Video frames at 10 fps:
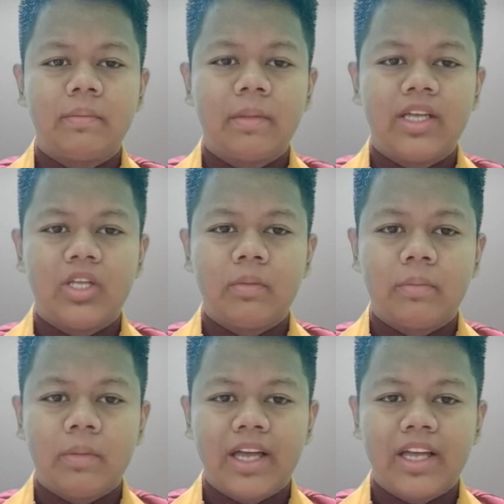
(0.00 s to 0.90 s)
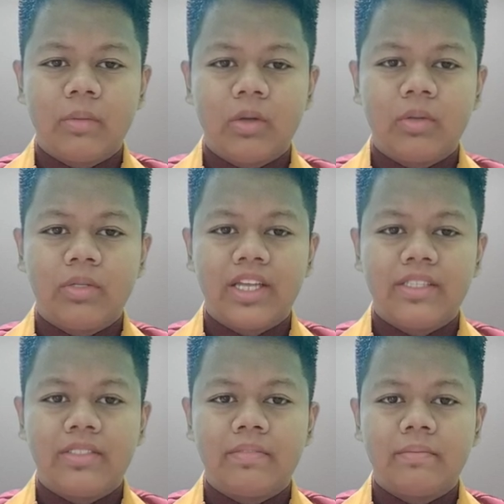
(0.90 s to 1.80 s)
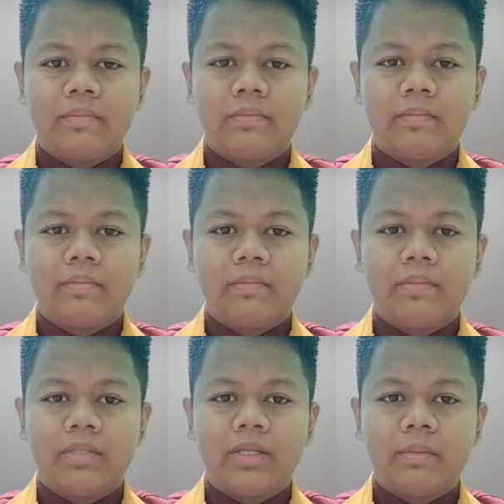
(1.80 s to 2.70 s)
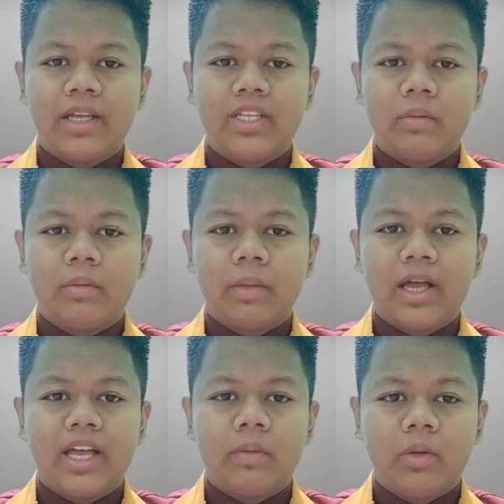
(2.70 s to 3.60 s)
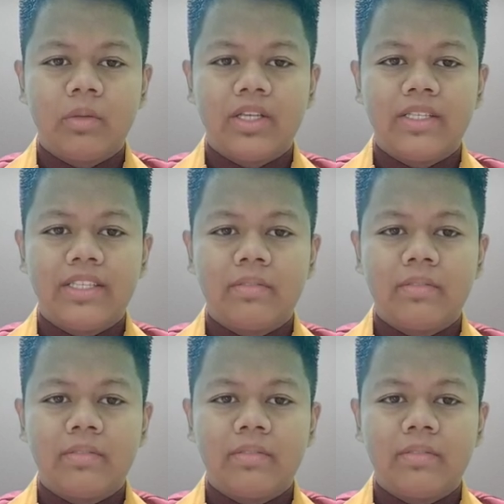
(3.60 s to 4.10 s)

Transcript: Management planning process. The management planning process